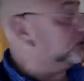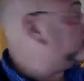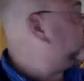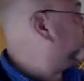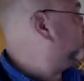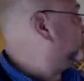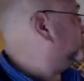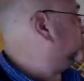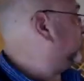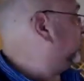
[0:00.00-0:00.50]
which
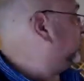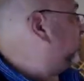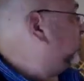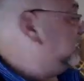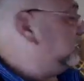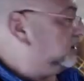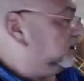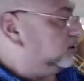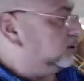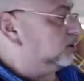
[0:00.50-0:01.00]
I kind of
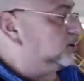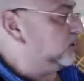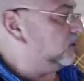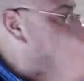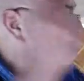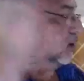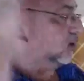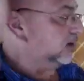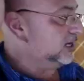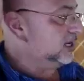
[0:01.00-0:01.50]
got going
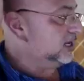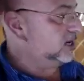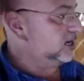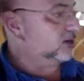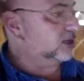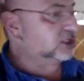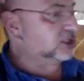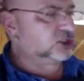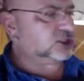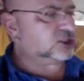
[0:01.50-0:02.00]
on here, it's
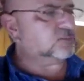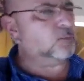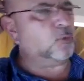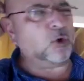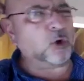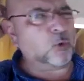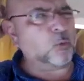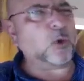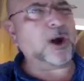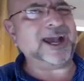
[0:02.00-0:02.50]
just more
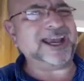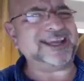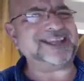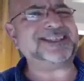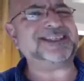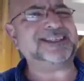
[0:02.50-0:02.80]
white.